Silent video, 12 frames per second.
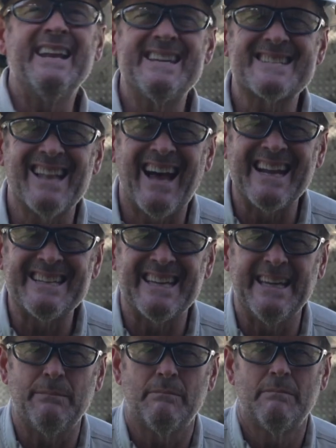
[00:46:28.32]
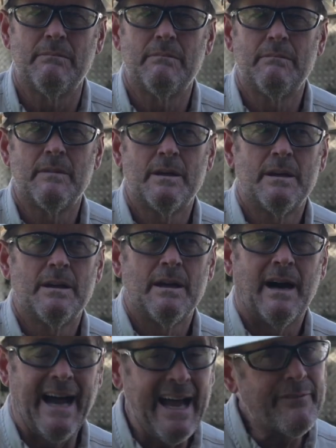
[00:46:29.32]
his line team.
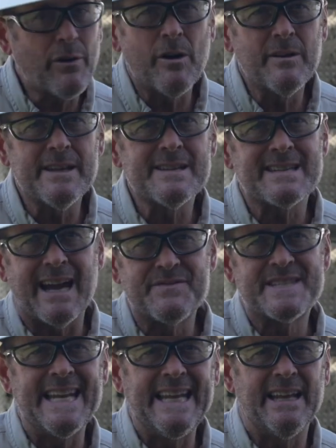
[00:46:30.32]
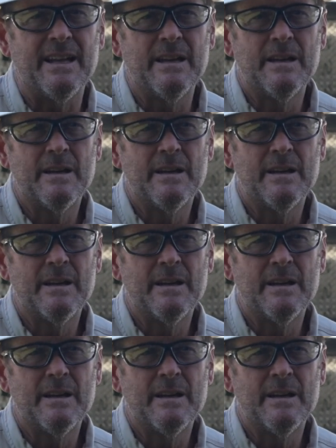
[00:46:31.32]
I have heard this, I've seen it.